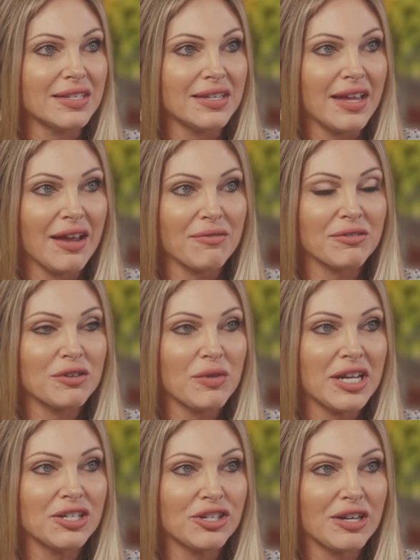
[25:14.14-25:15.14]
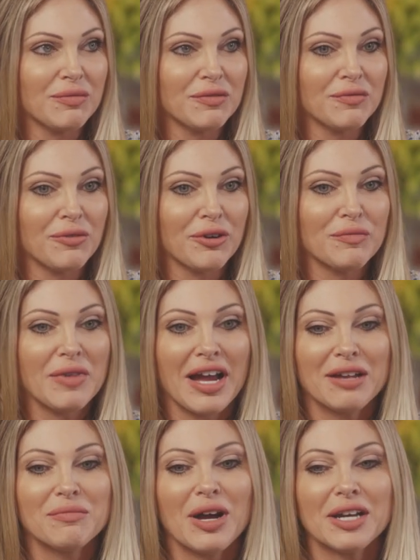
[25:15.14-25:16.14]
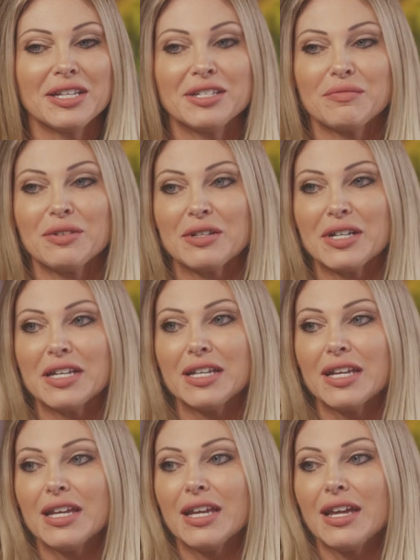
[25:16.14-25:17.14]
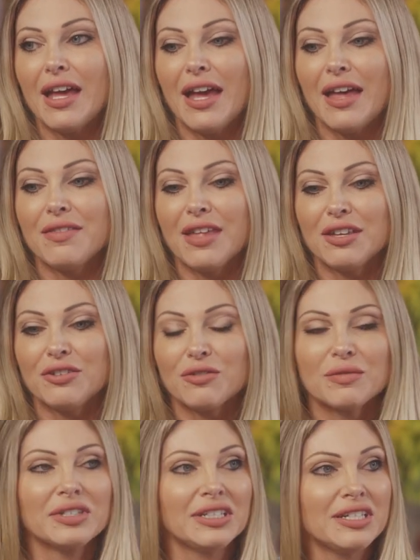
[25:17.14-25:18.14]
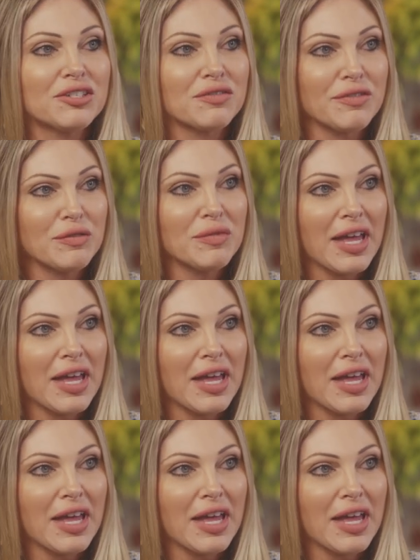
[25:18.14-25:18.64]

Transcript: in every way, shape, and form, mind, body, spirit and then you're released from